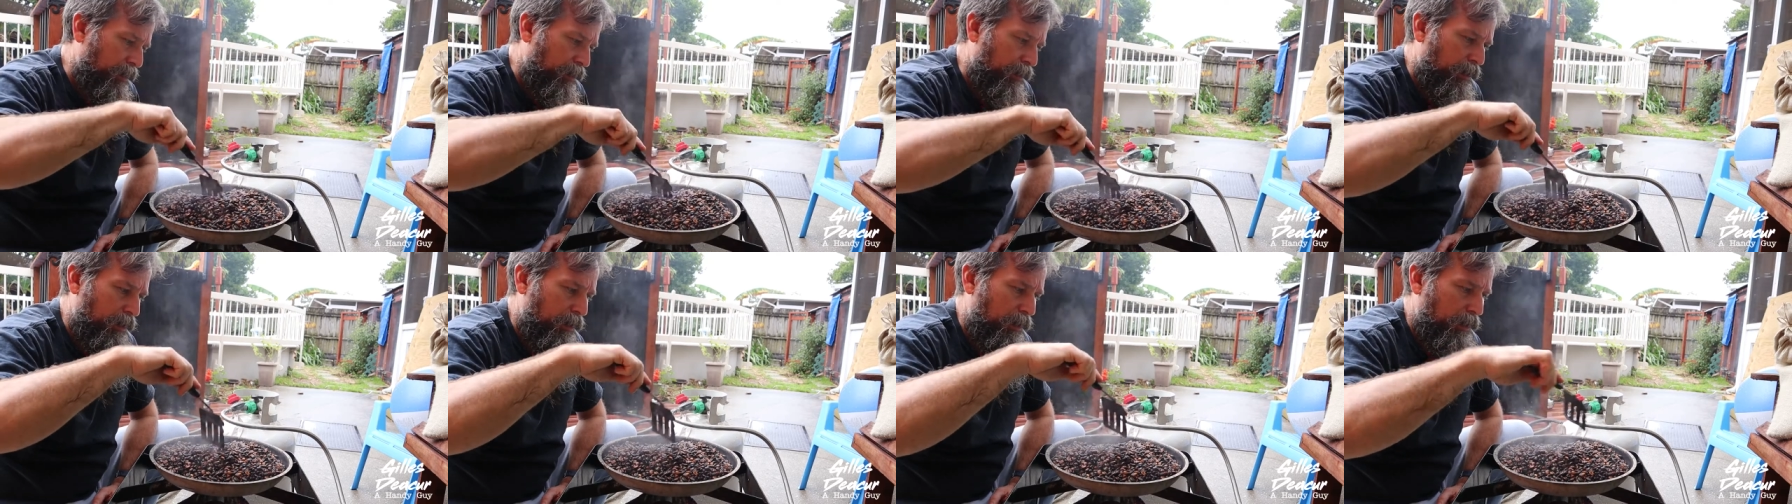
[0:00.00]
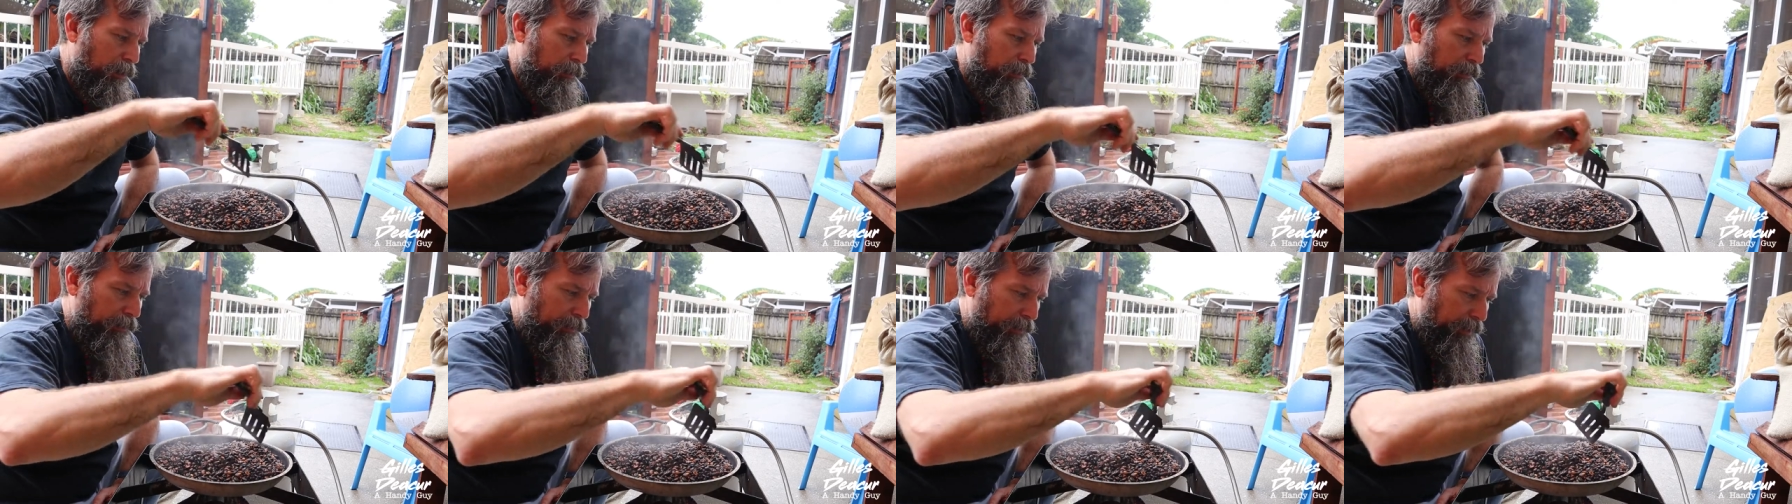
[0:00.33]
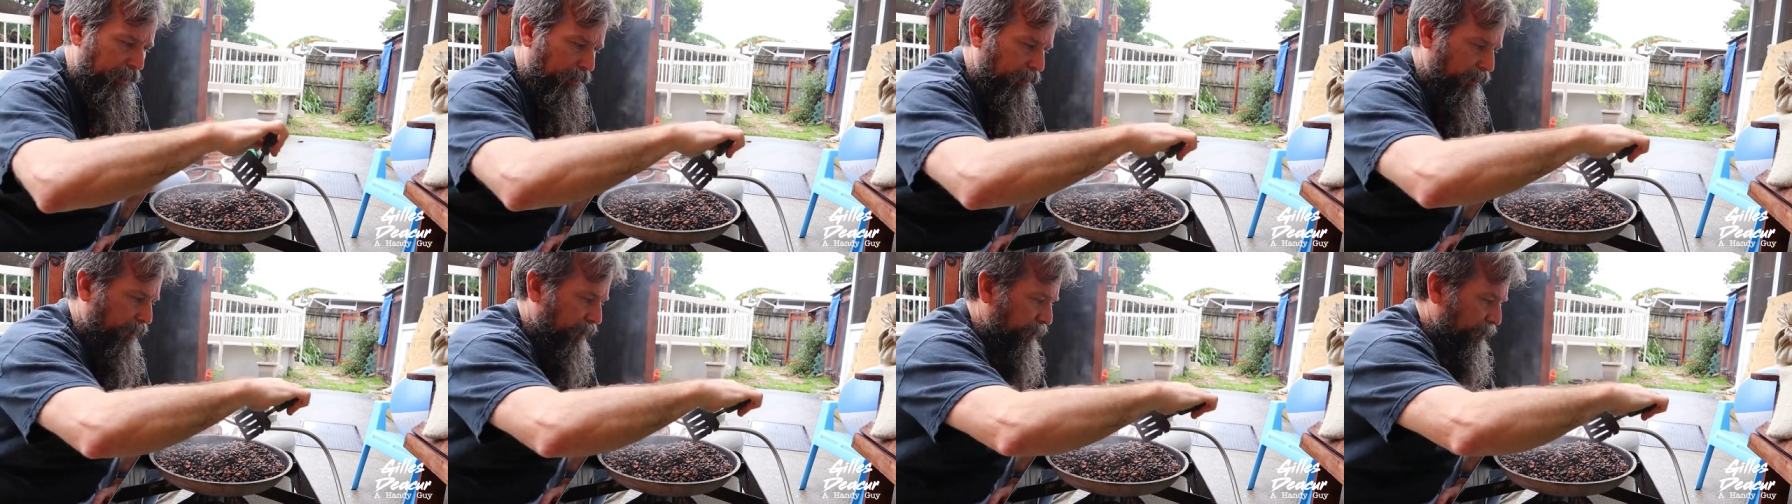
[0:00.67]
Uh, the
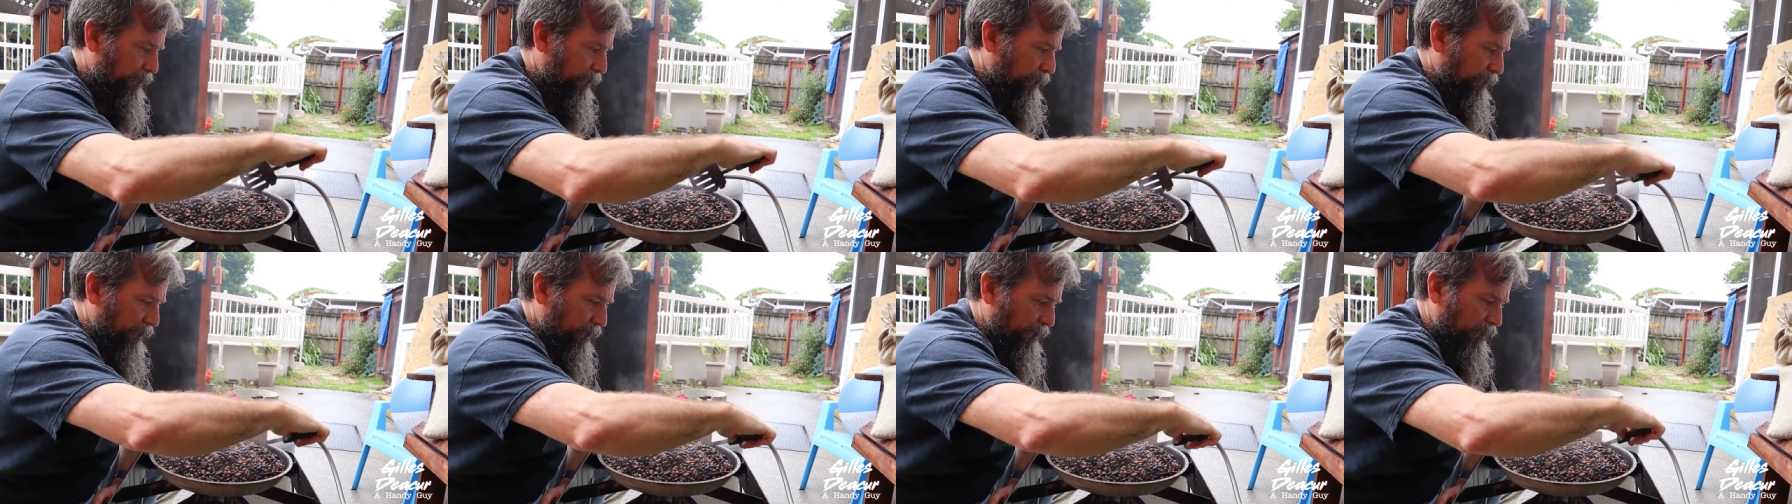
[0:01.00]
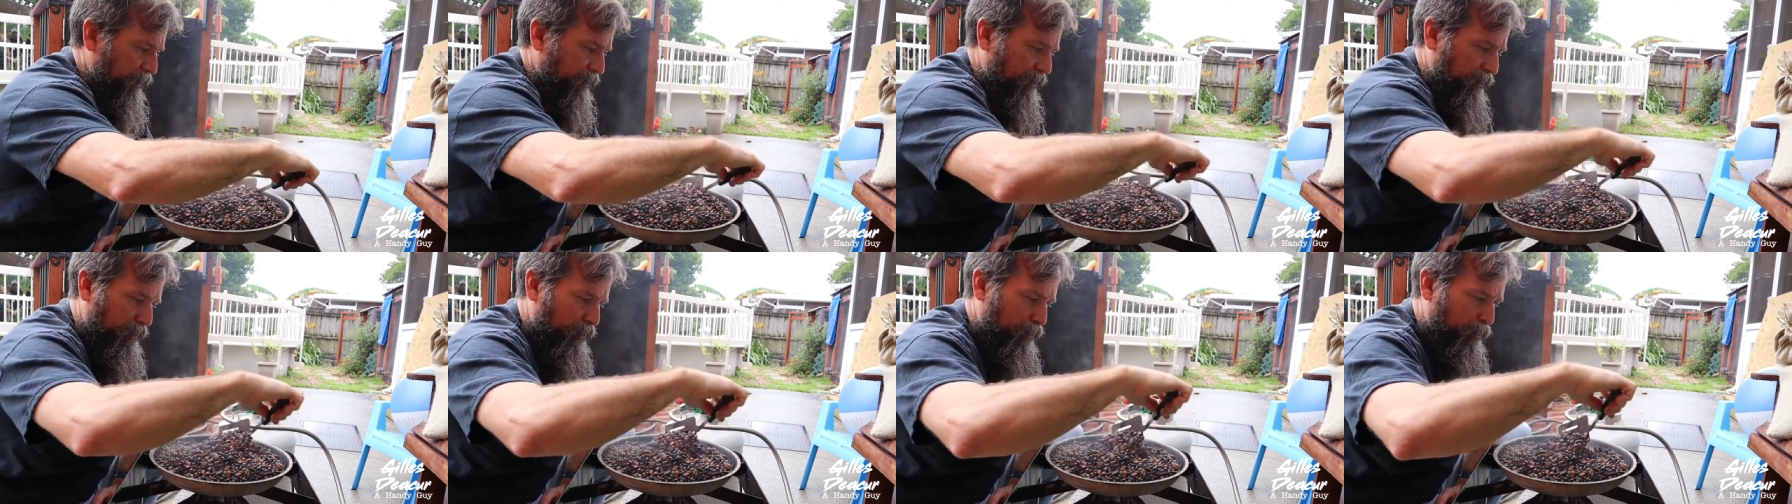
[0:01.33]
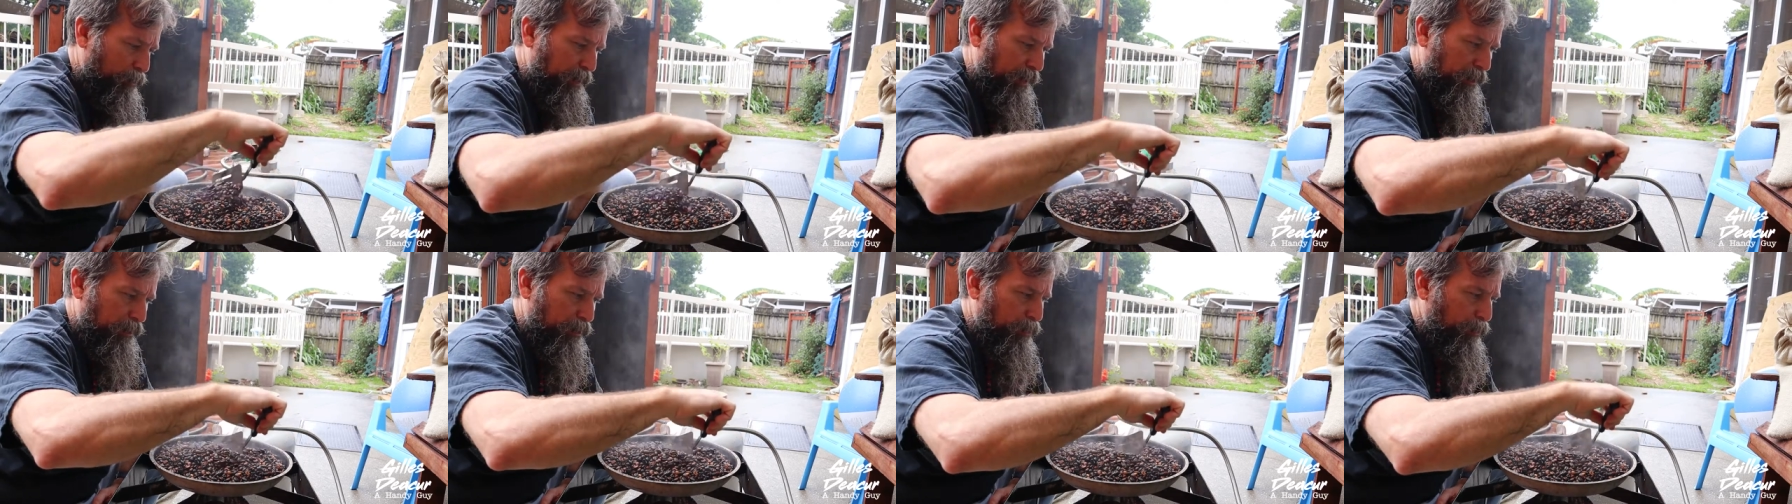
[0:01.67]
light colors are still
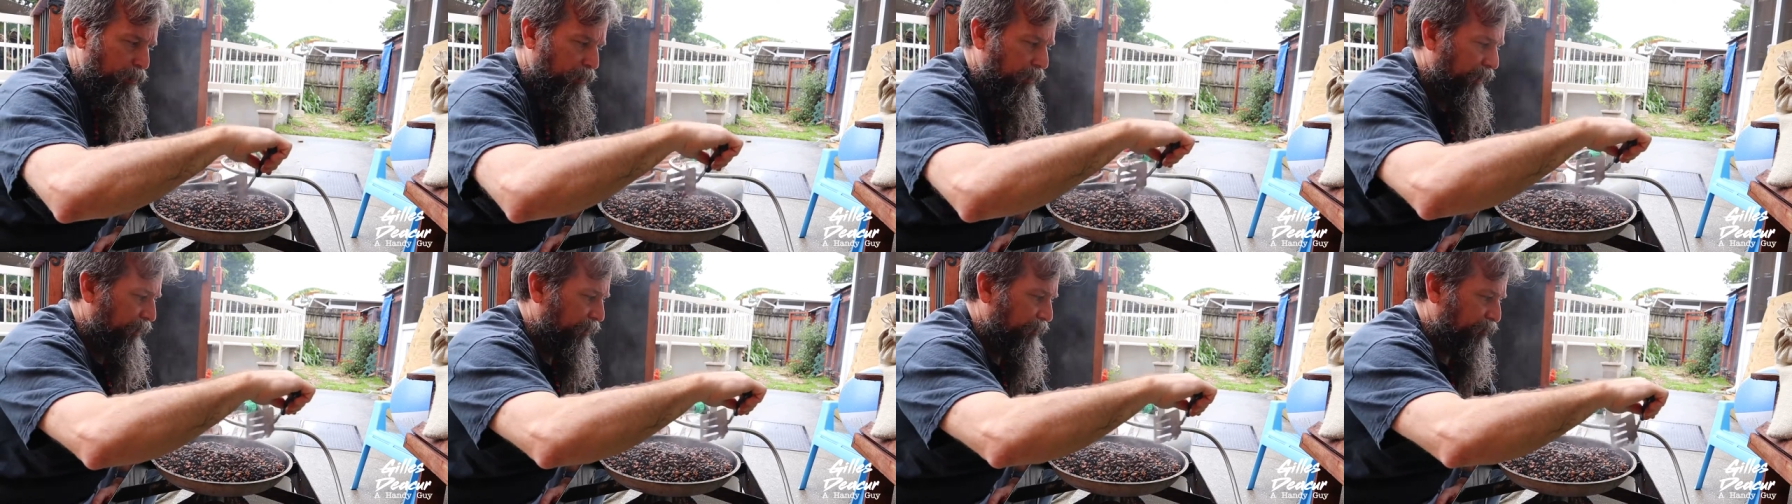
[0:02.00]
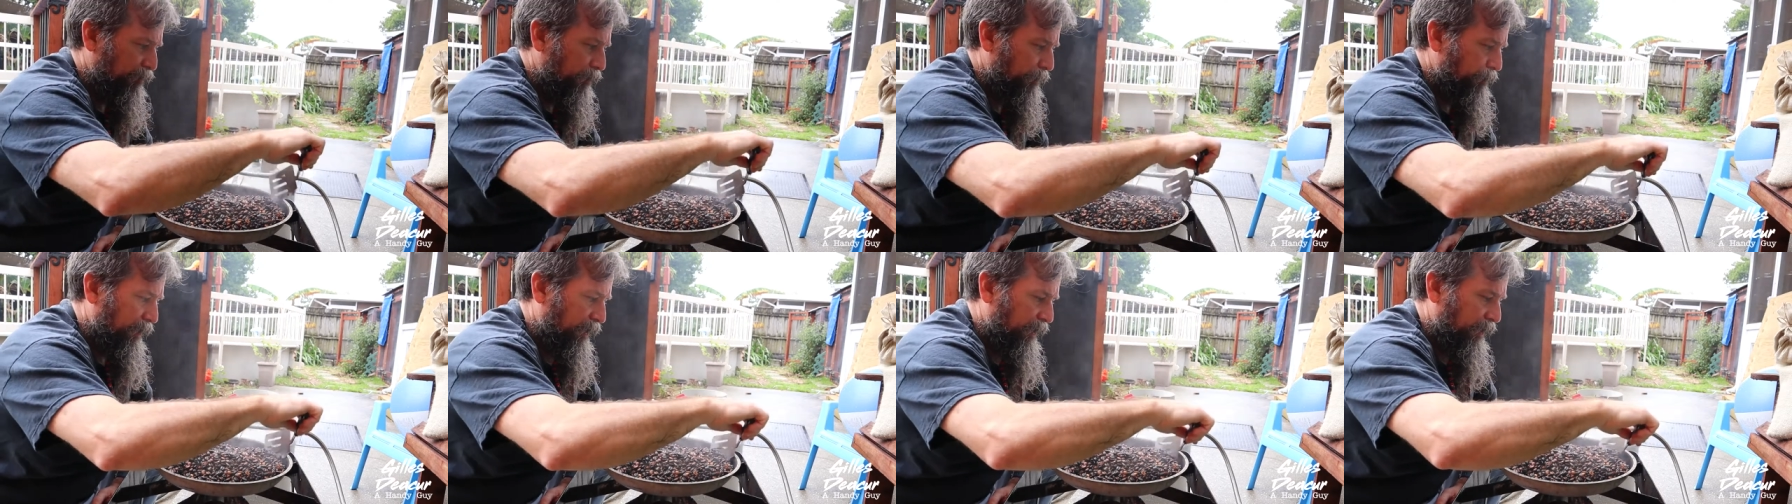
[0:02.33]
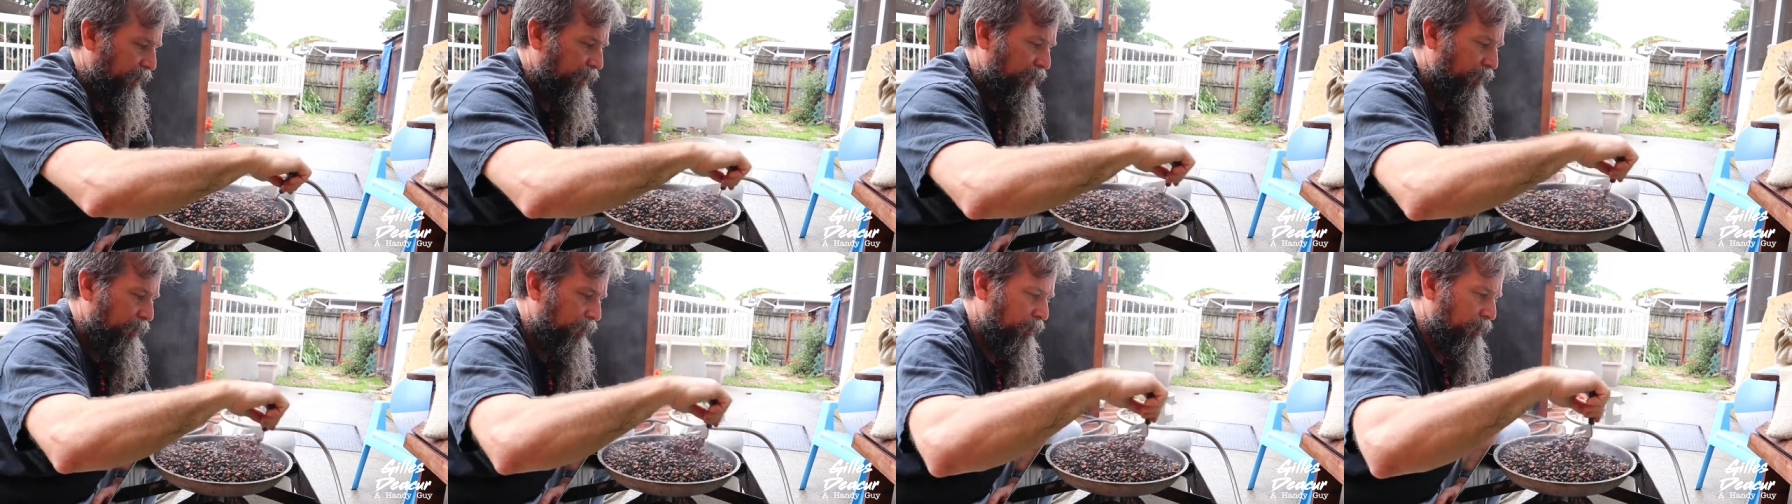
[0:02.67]
way too light for
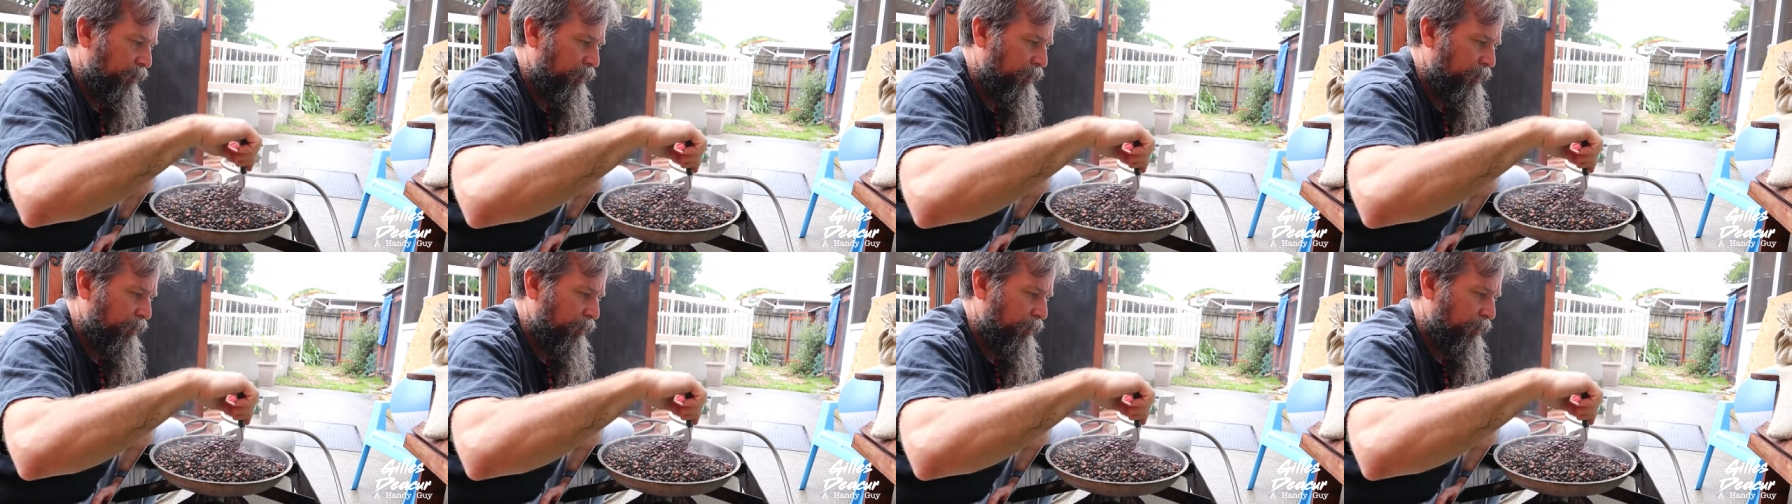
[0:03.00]
me.